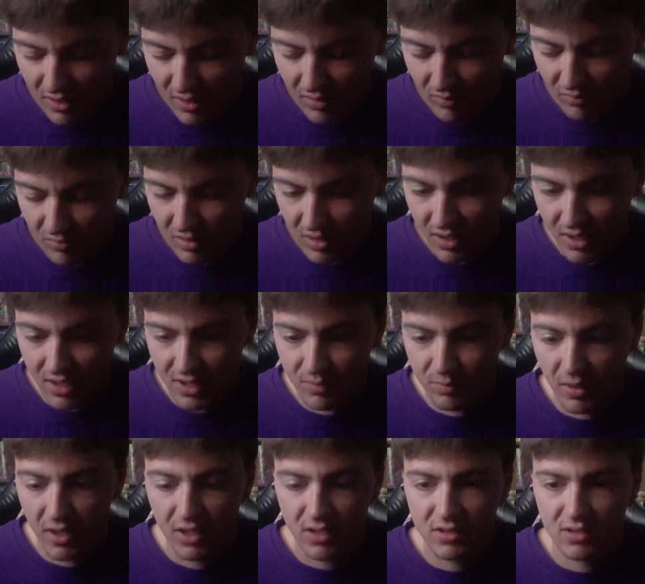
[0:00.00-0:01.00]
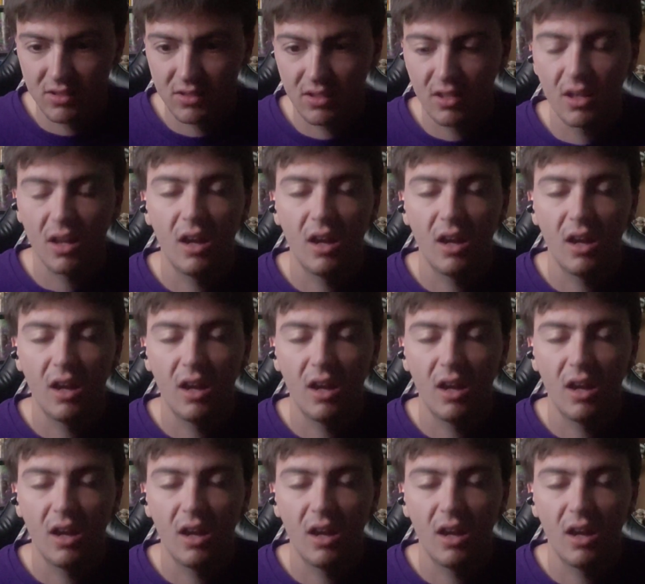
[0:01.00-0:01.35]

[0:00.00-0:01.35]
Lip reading: I didn't expect